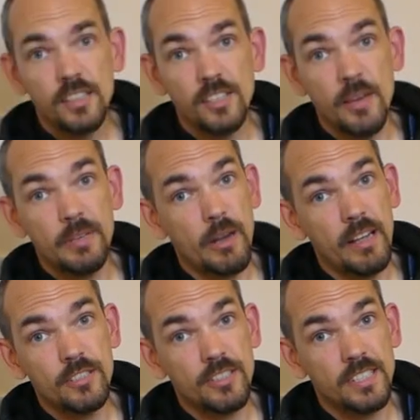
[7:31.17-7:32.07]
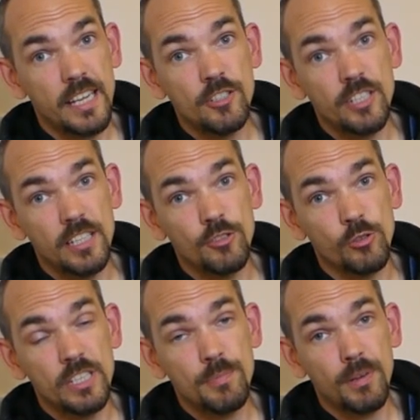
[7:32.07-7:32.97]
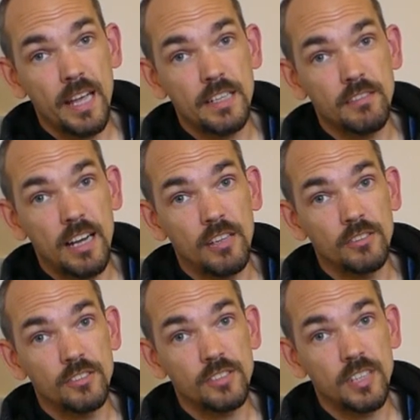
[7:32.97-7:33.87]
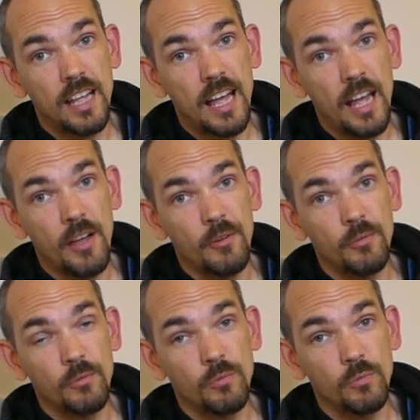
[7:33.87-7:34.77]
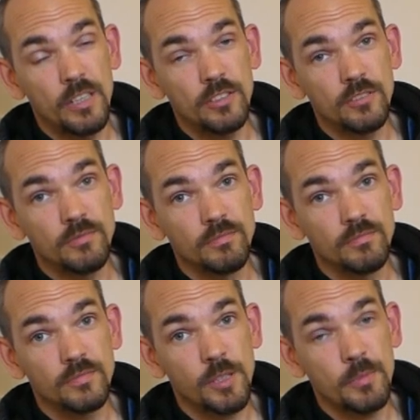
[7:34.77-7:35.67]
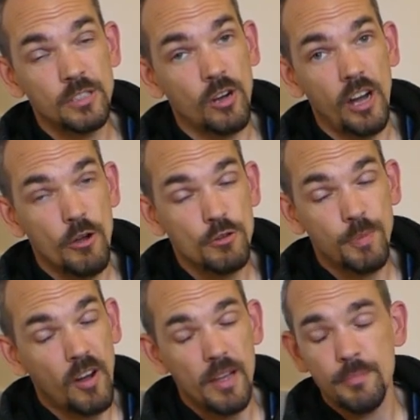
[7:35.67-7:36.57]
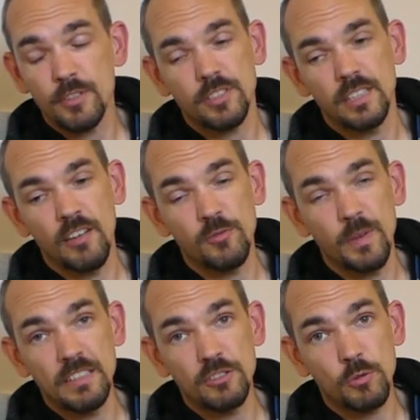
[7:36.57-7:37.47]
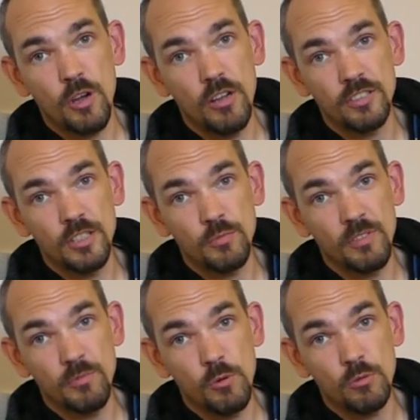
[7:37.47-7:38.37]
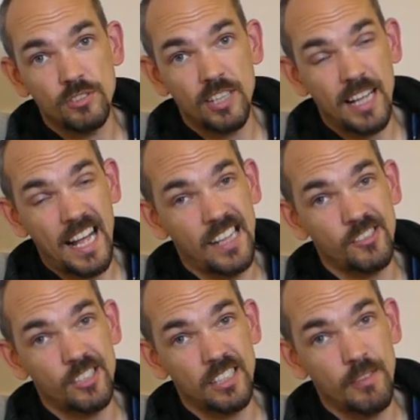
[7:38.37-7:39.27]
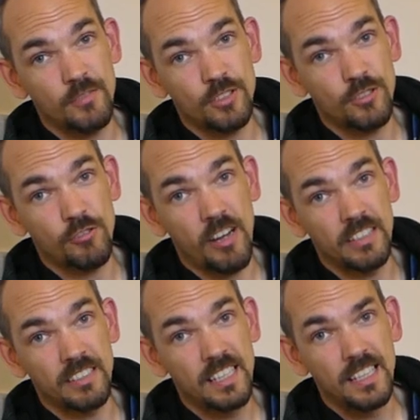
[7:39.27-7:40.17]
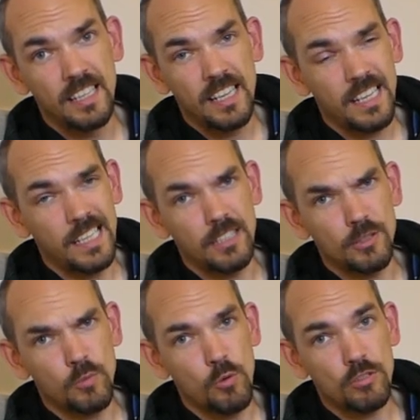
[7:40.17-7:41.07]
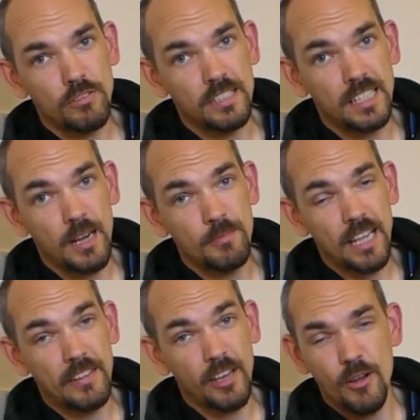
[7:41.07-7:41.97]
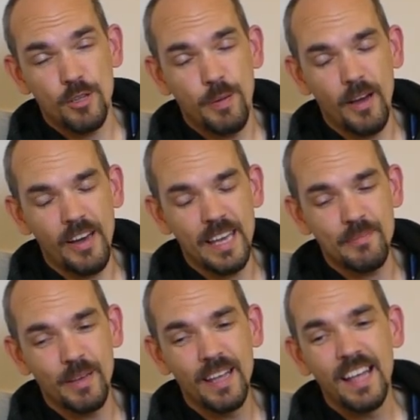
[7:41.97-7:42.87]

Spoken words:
So there we go, as you see, she enjoys playing around when somebody's got a hose pipe. She loves being squirted with water, and she loves to try and eat the water as it comes out the hose pipe.